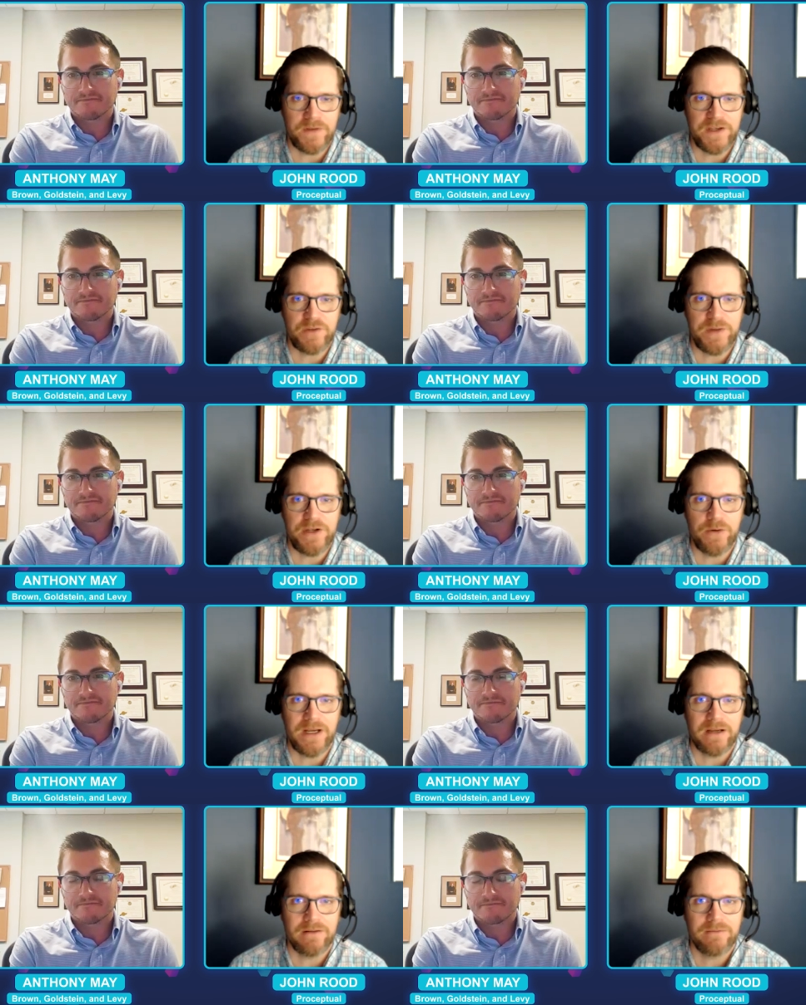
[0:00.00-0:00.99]
Speaker 1: what they should be
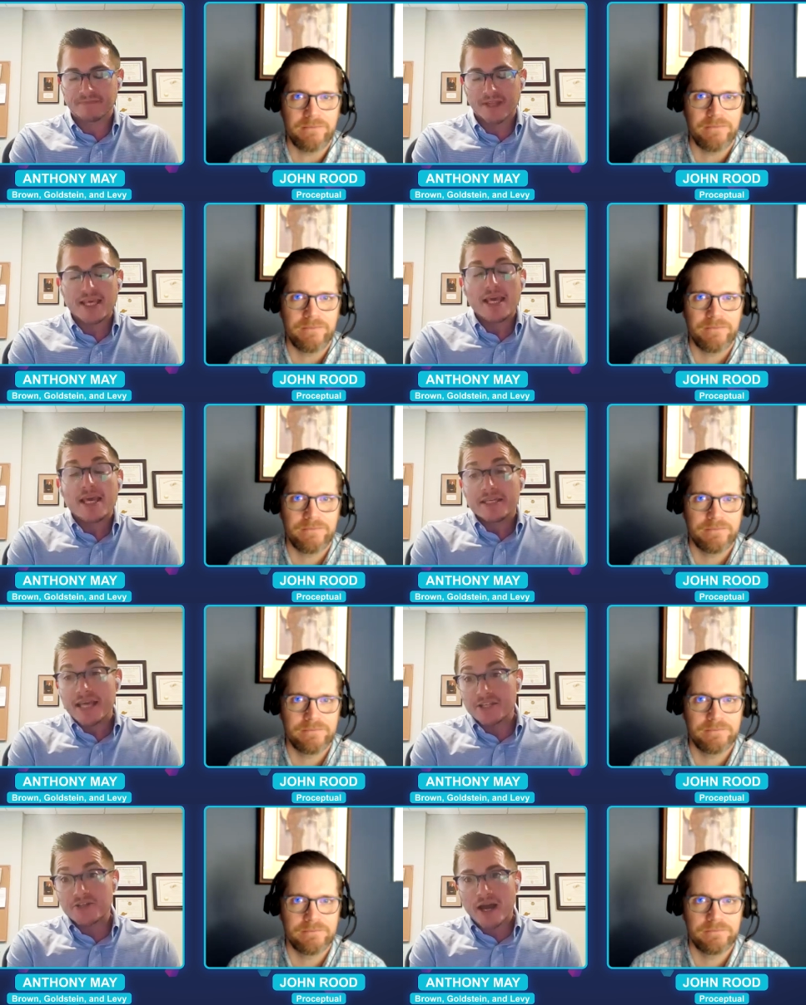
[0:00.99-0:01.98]
doing?
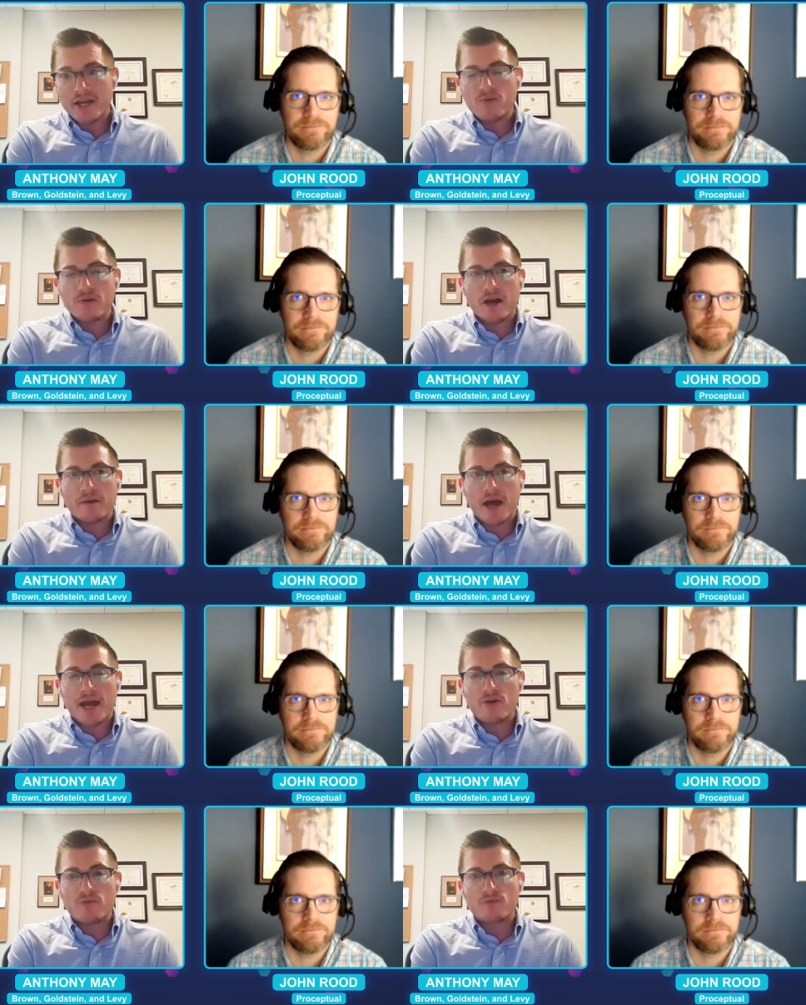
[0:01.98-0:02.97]
Speaker 2: Yeah, so I don't, um,
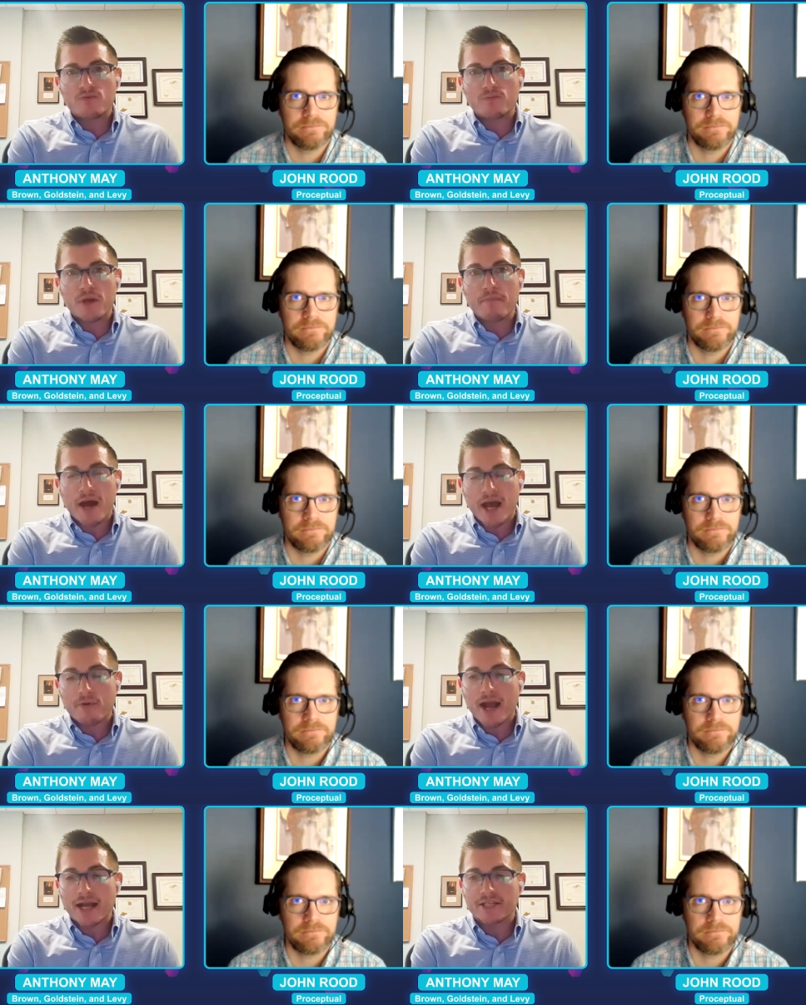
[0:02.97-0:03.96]
I don't in my
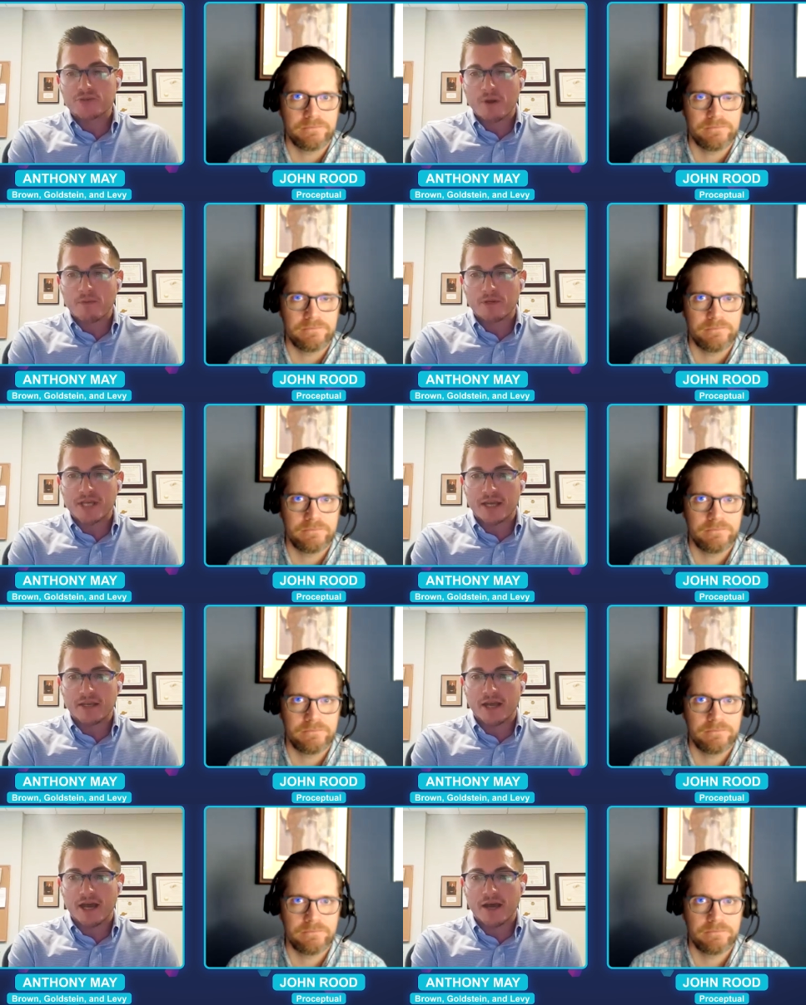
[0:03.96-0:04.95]
practice
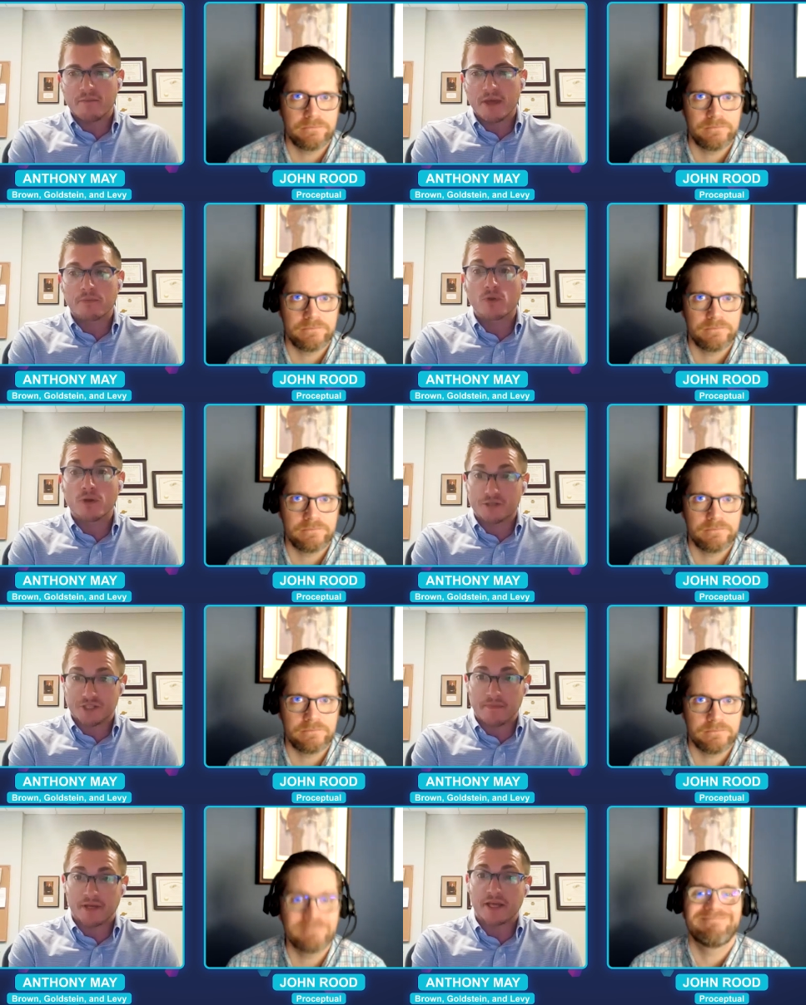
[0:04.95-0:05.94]
represent um, employers
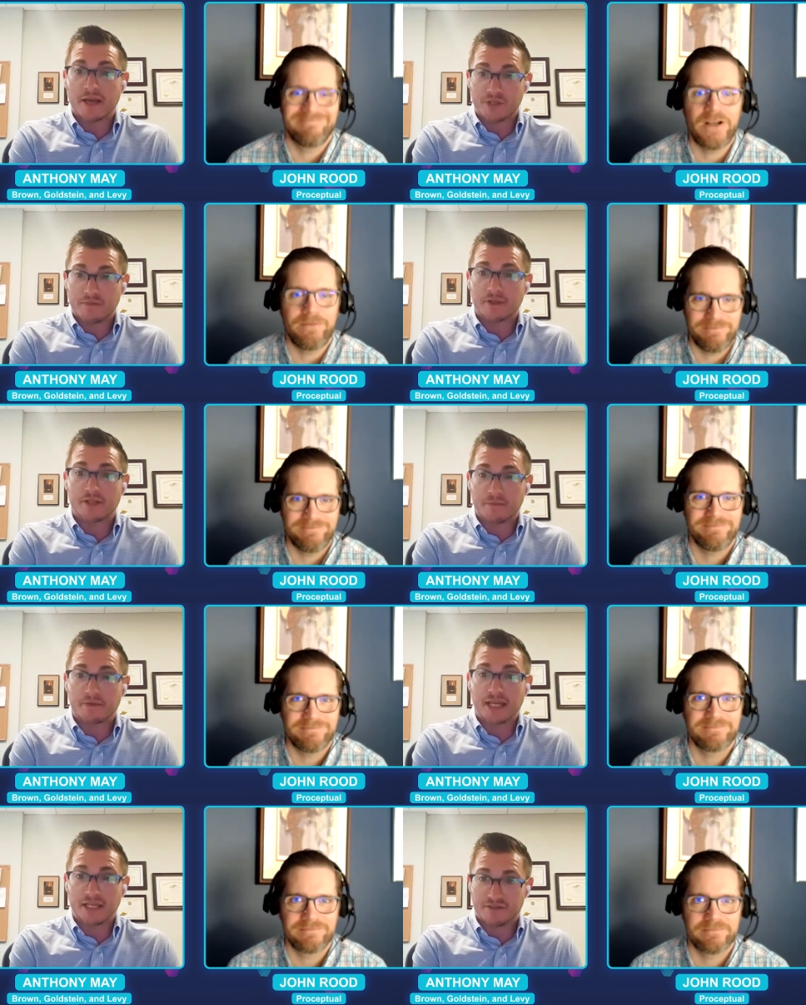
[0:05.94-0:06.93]
typically i'm typically a
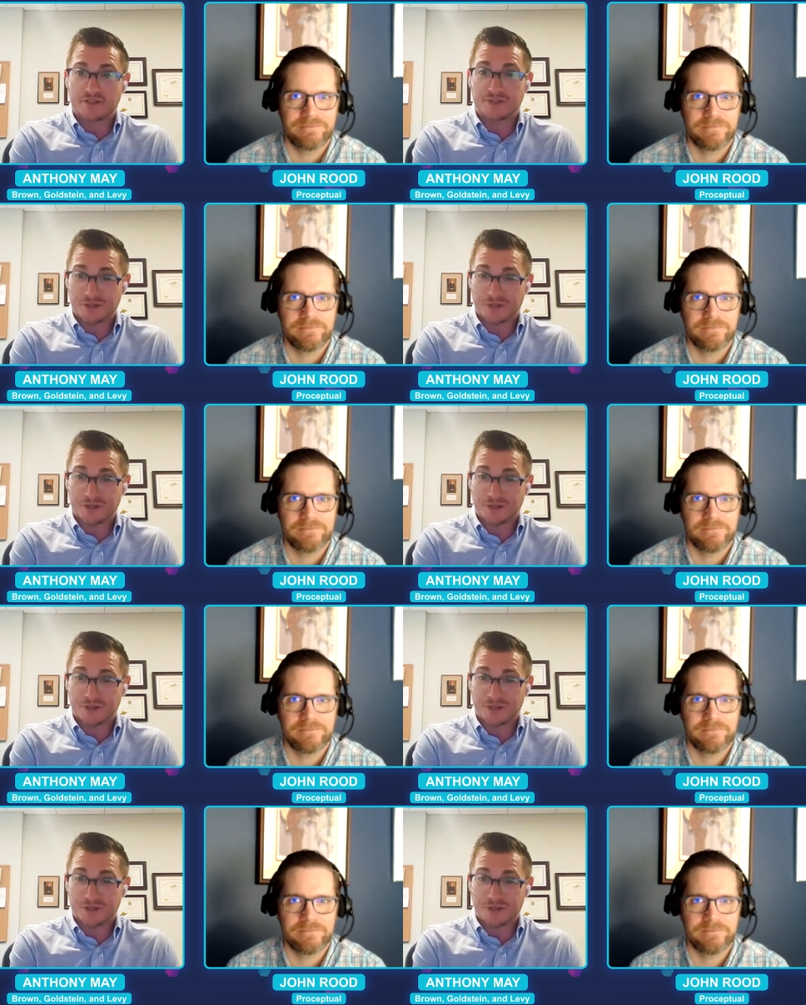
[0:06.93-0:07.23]
plaintiff's